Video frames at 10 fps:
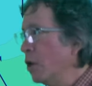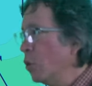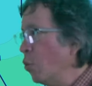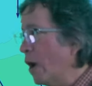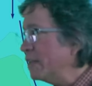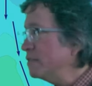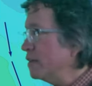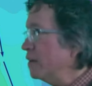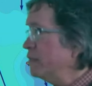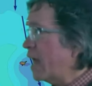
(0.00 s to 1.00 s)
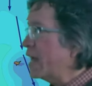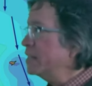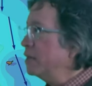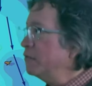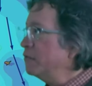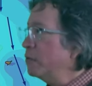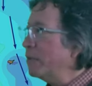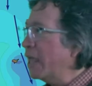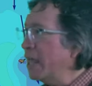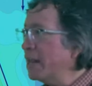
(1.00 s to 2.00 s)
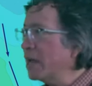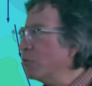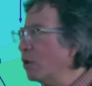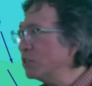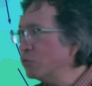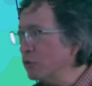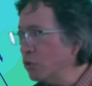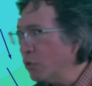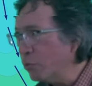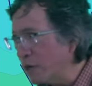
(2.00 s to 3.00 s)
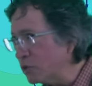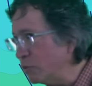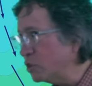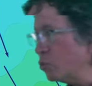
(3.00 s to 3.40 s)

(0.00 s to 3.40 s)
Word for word: west of Atka from Adak westward, northwest winds